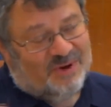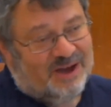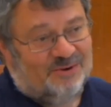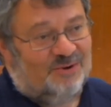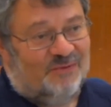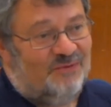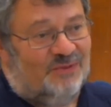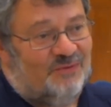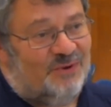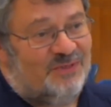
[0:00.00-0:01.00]
I don't know,
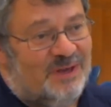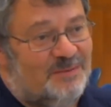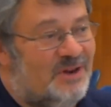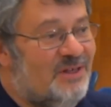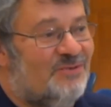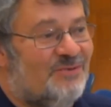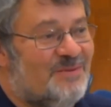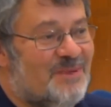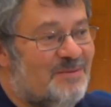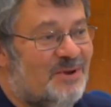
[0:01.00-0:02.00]
for the first time in
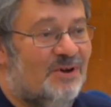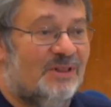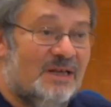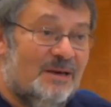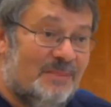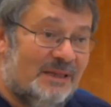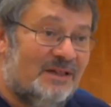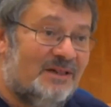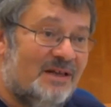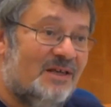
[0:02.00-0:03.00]
history, maybe not,
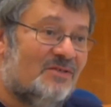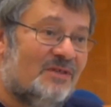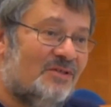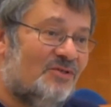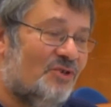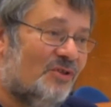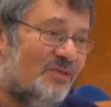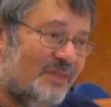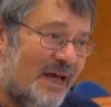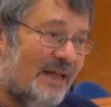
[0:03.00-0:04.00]
but at least it's
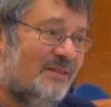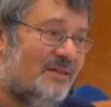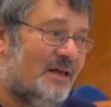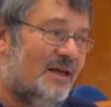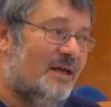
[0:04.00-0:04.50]
not that